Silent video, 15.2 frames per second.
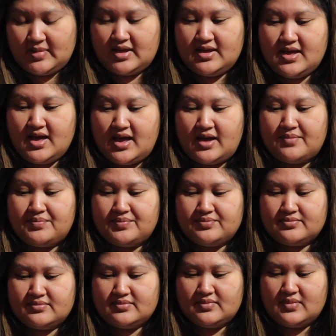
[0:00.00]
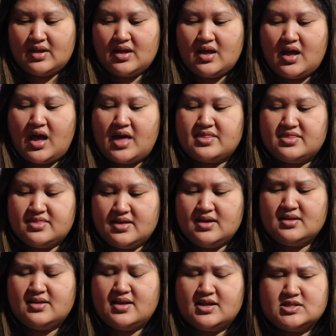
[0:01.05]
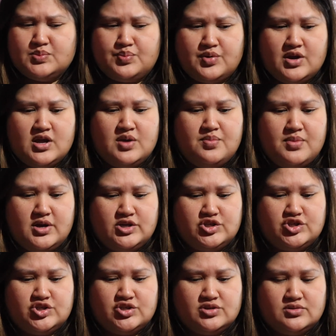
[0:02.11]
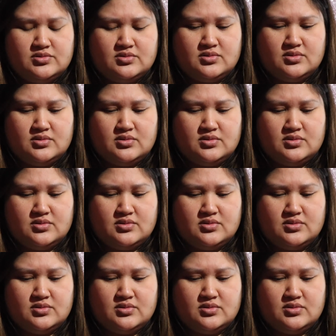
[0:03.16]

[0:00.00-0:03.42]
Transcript: yeah. I think that's pretty much